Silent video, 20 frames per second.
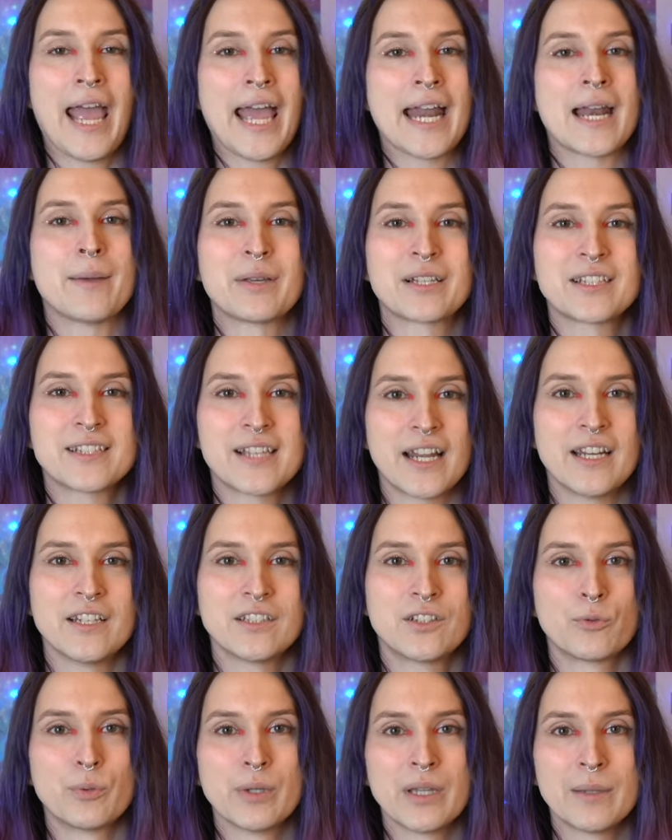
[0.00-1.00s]
And I'm excited
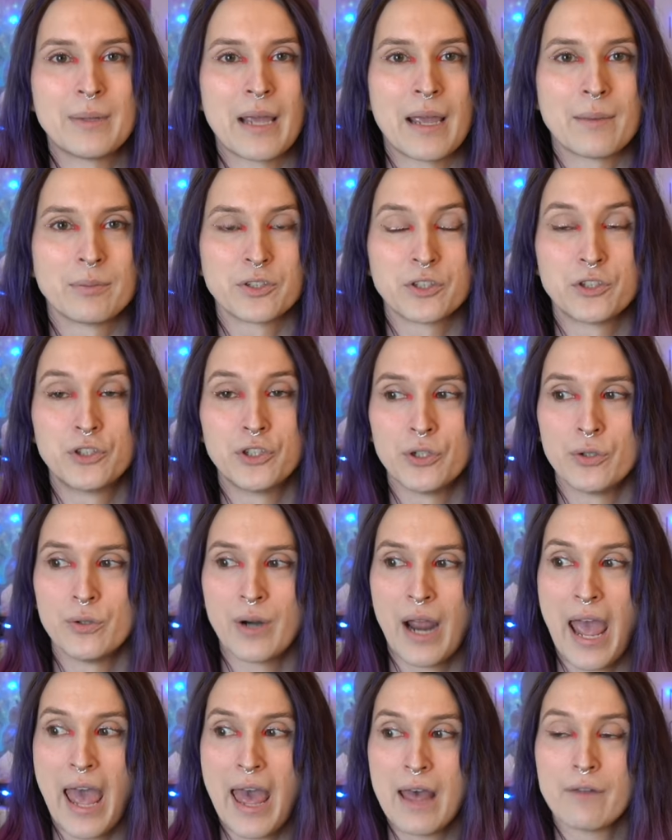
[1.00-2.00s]
to really be able to
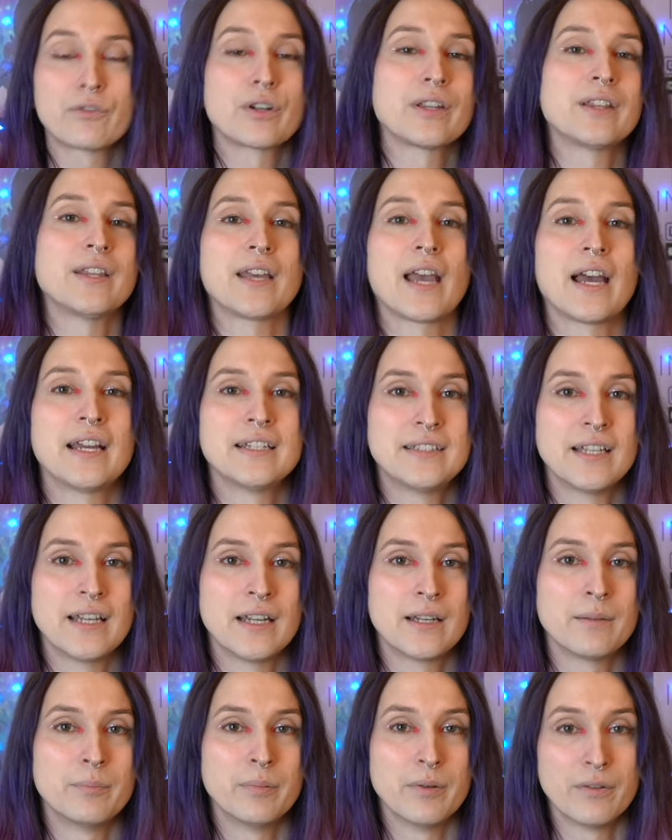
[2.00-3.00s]
do everything I
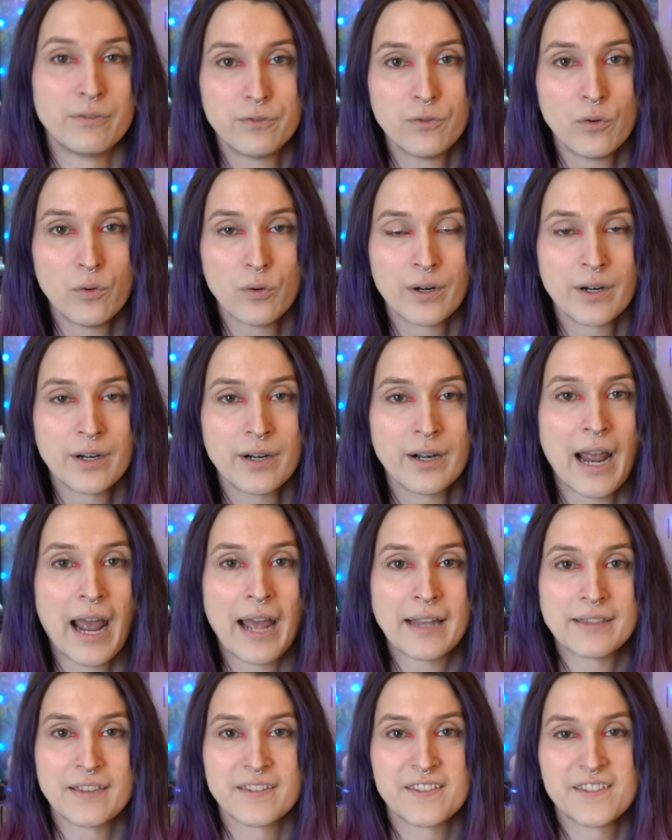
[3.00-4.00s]
did before
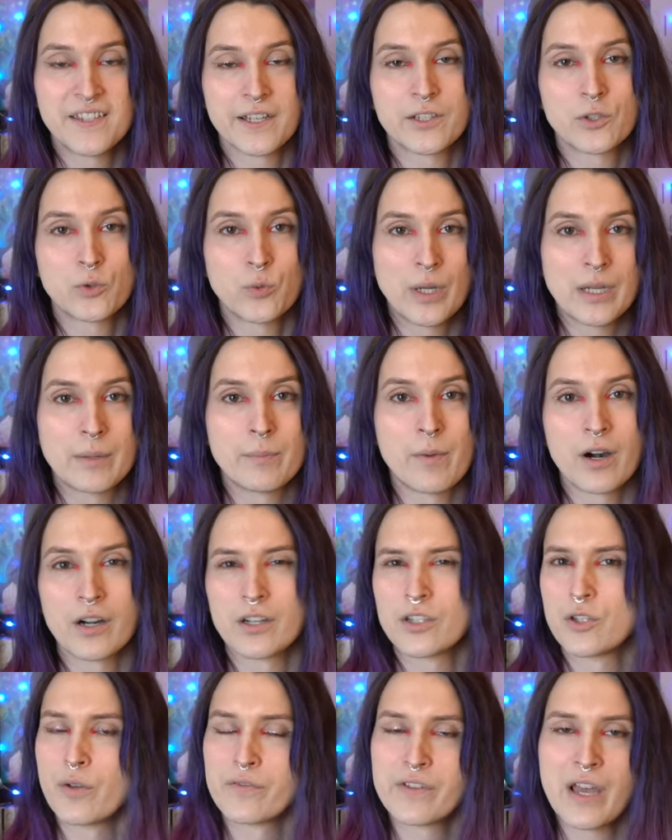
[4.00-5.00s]
at the 6-week
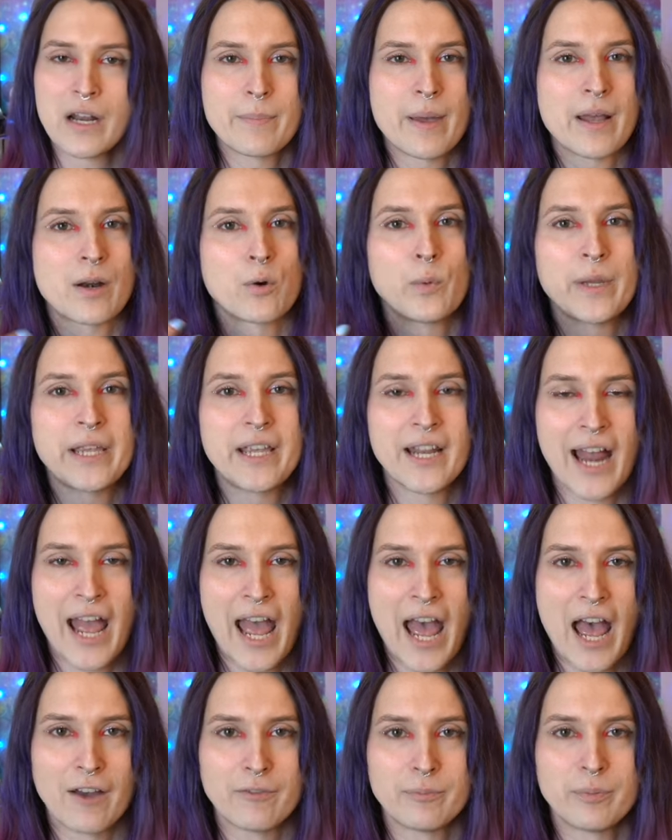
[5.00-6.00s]
mark. So I've got about a week and a
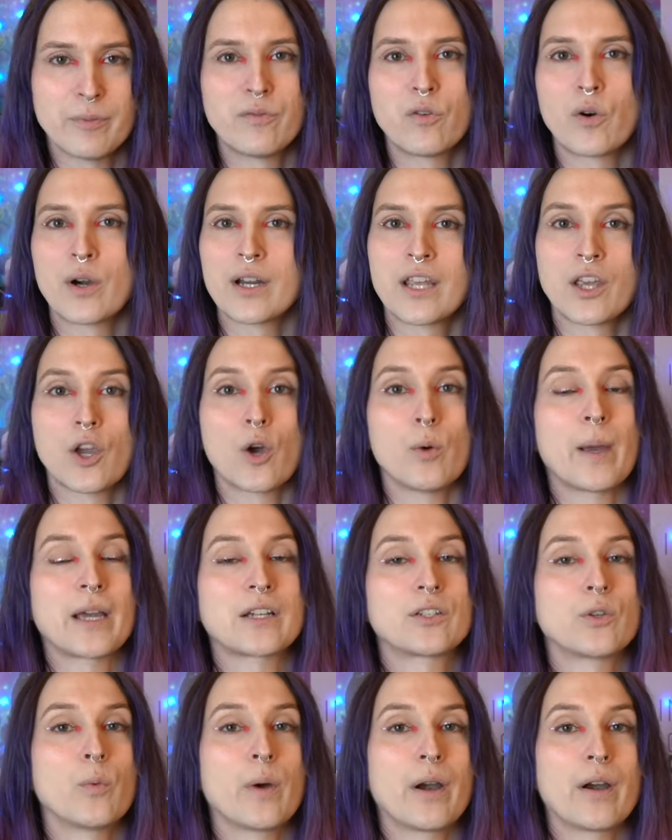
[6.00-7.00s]
half before I can go
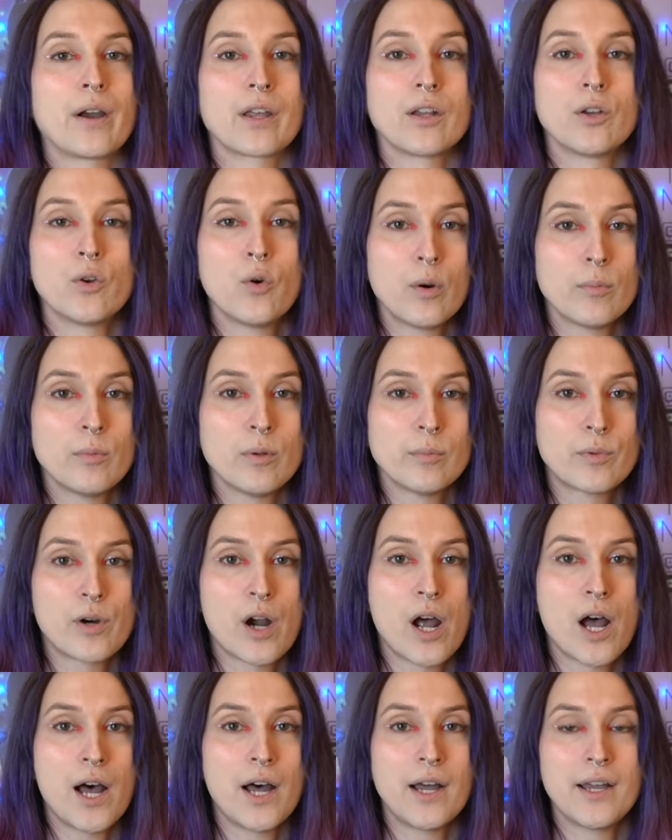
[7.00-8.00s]
back to wearing a normal
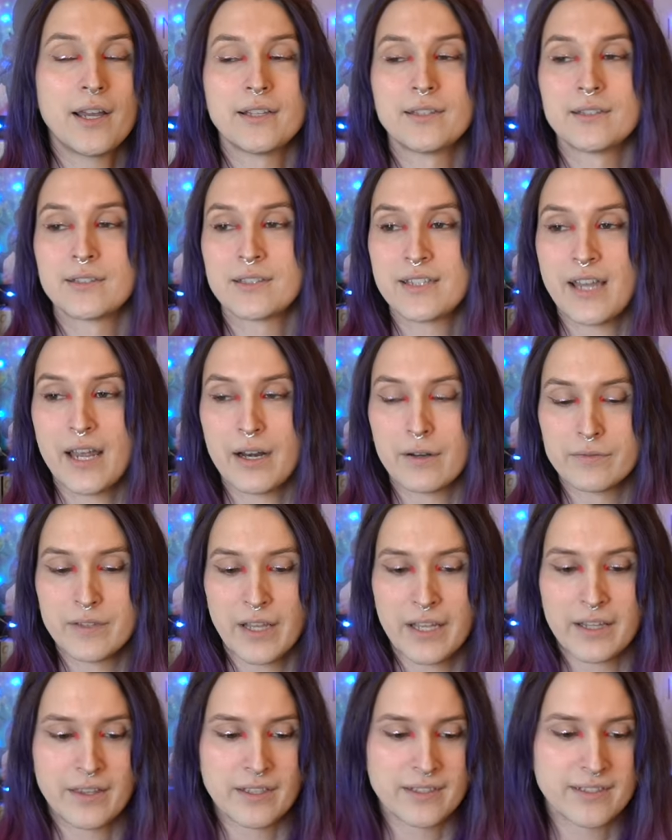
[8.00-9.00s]
bra instead of,
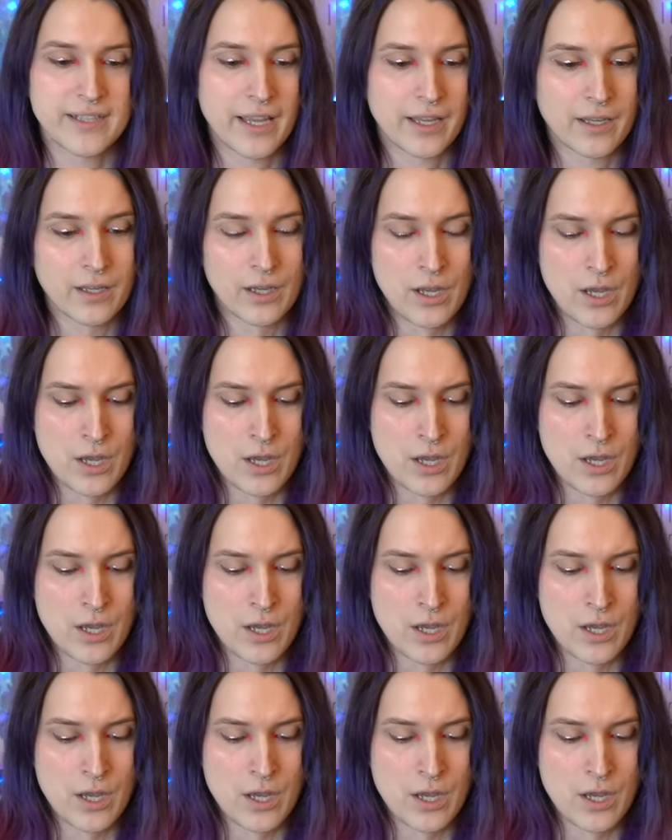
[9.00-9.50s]
like, this, like,